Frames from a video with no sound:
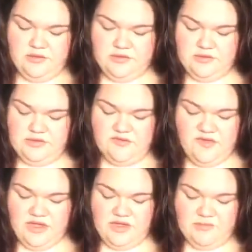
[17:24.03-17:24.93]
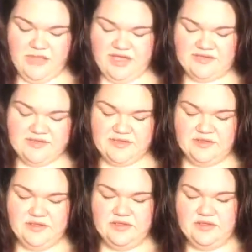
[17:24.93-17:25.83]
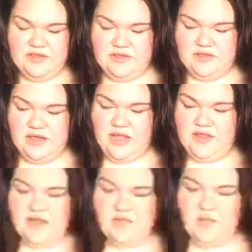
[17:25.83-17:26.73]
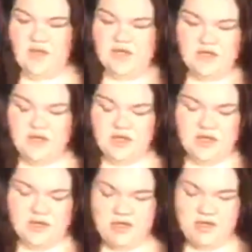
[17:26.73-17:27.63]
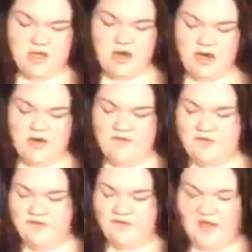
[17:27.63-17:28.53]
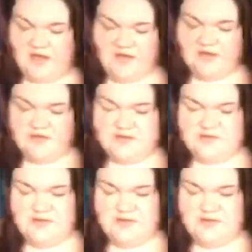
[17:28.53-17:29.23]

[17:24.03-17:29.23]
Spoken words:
Divine masculine. And then one card of advice.